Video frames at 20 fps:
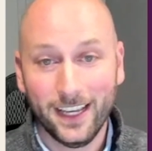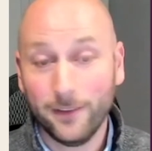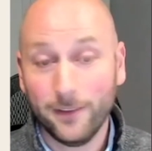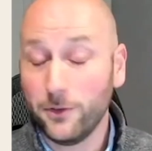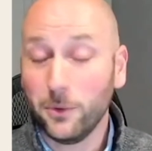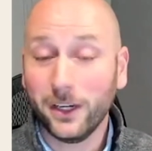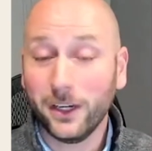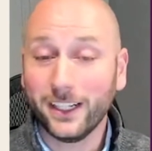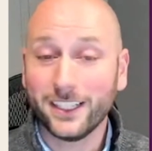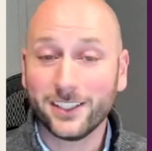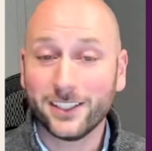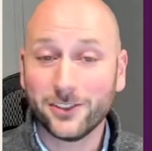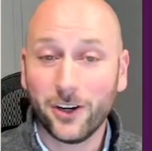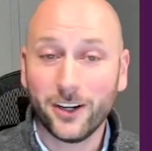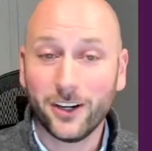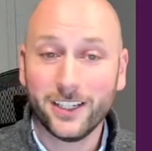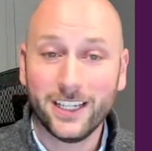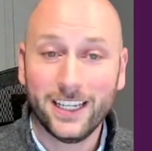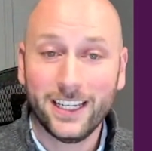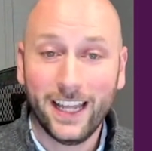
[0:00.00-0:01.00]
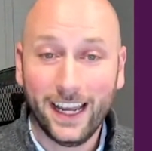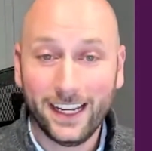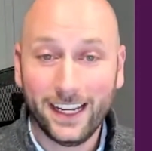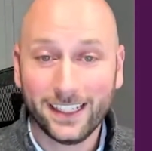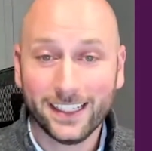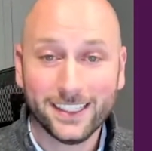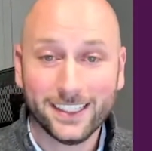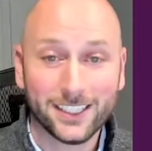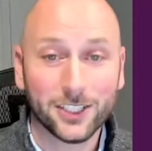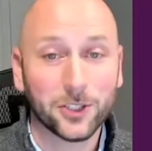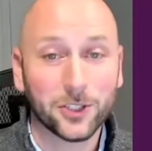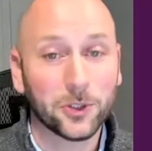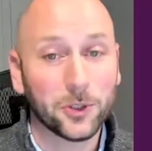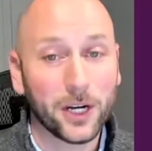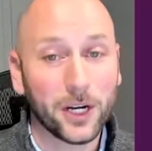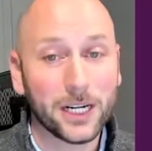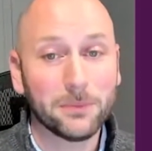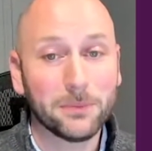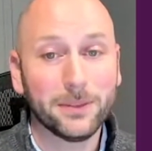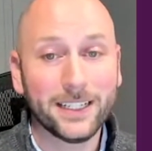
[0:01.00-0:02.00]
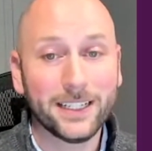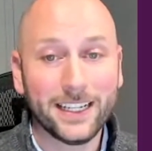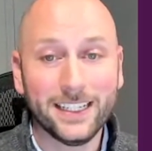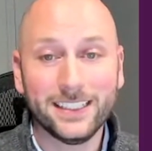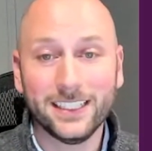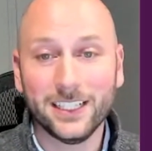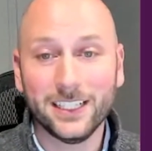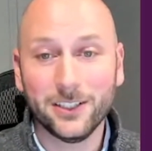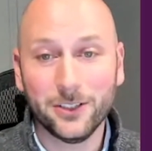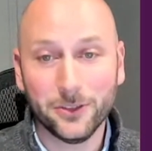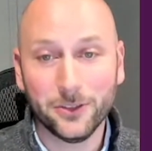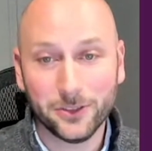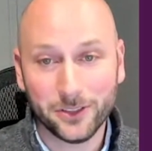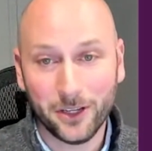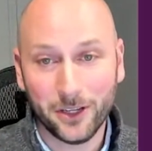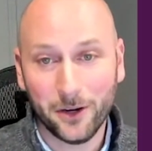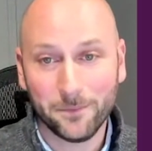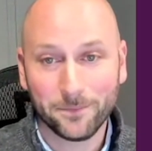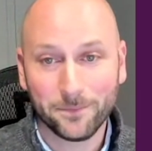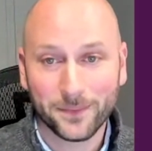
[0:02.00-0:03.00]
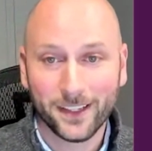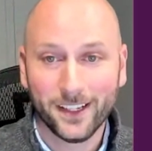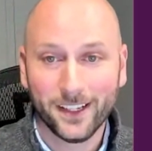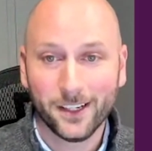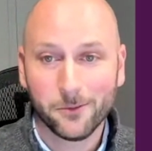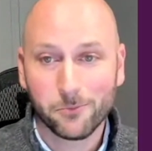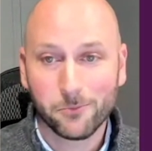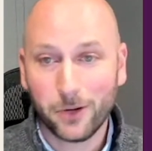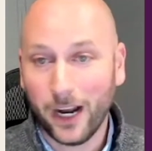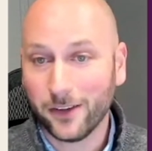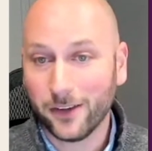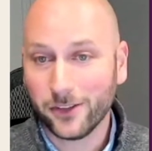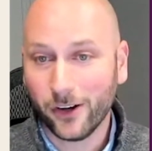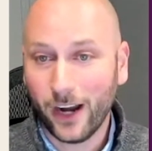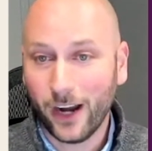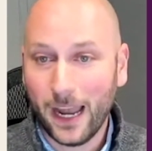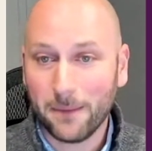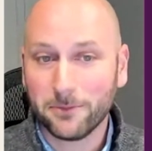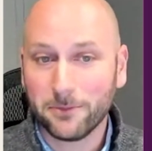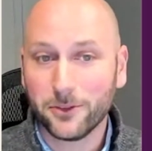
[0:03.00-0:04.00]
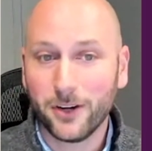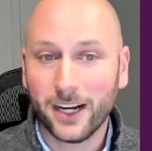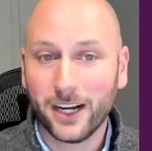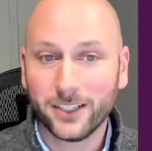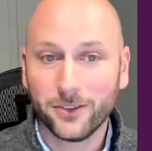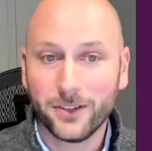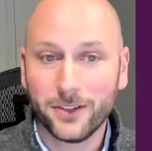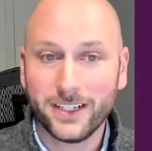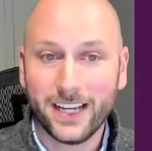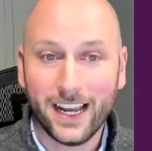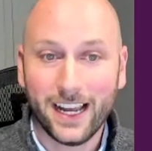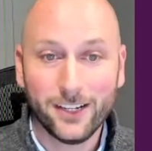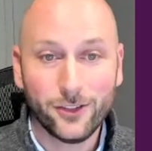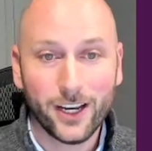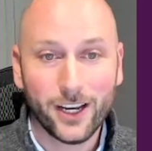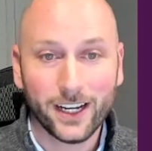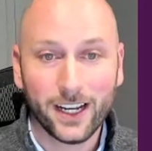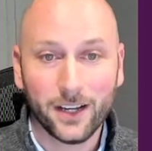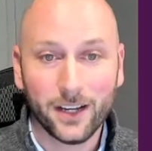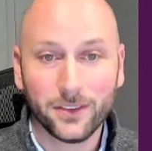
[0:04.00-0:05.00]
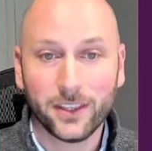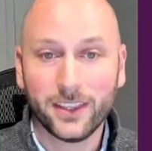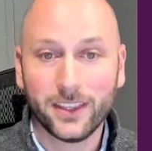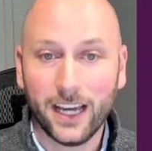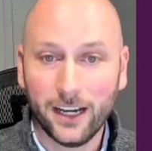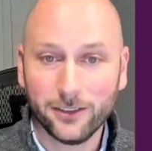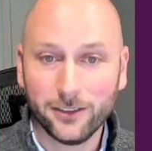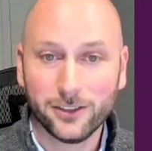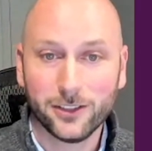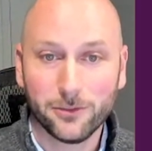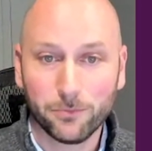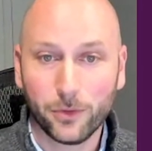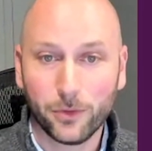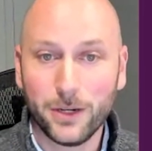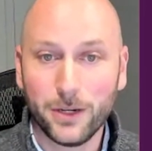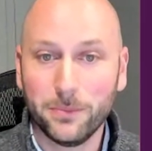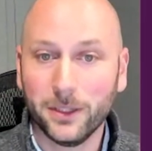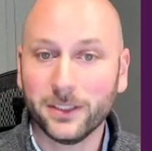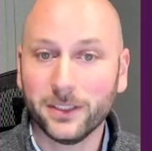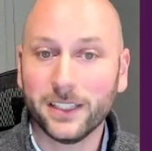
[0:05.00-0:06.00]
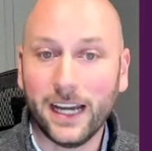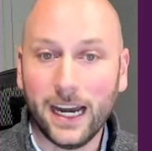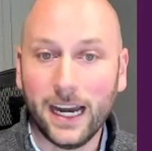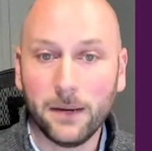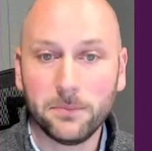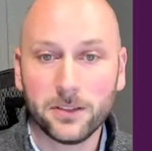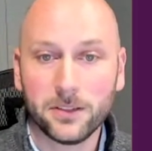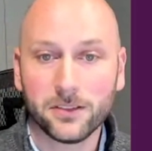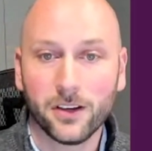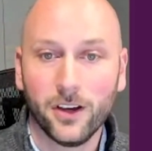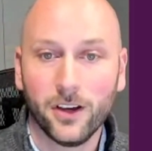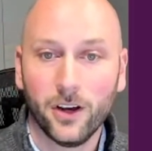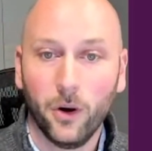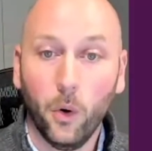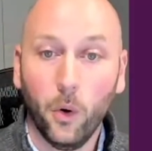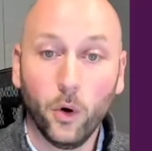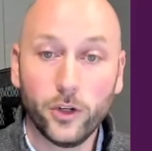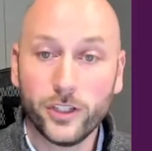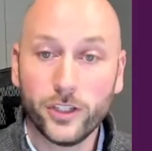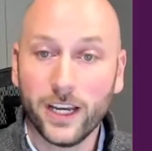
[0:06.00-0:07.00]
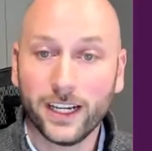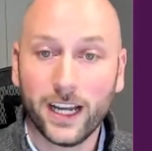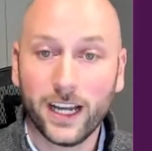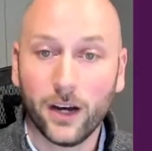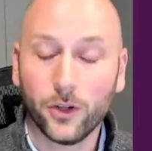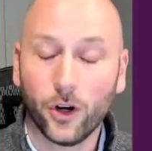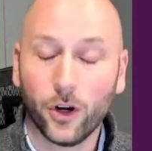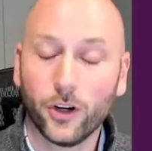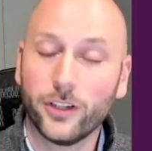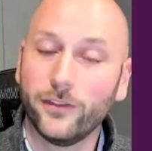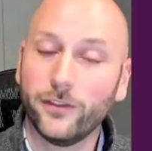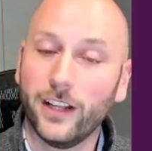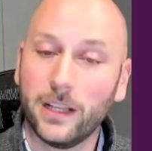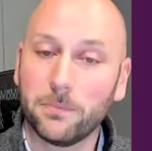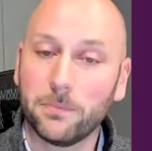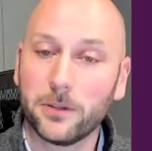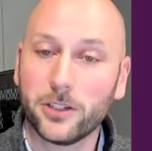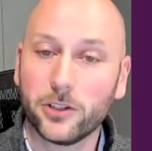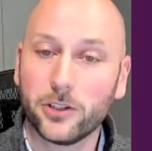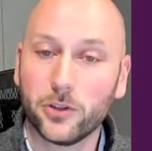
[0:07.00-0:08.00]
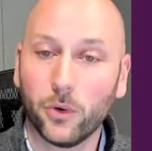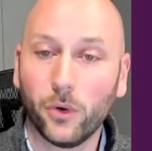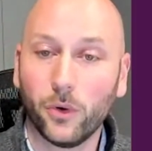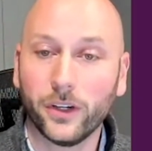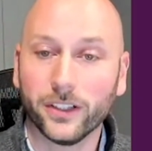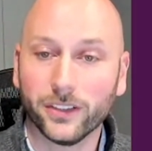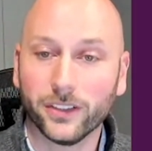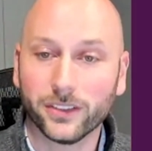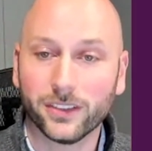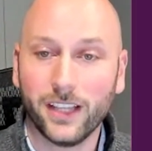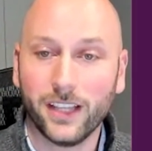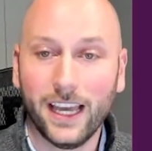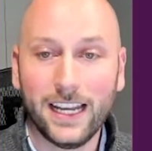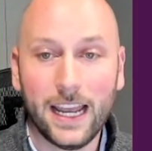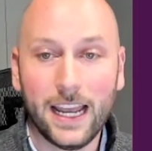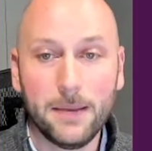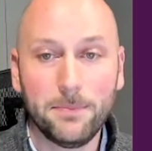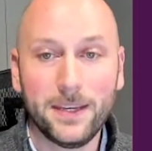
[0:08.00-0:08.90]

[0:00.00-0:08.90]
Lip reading: If you want to get started today, it's incredibly easy to do so. Browse our app directory and check out the thousands of pre-built apps, or check out our developer tutorials at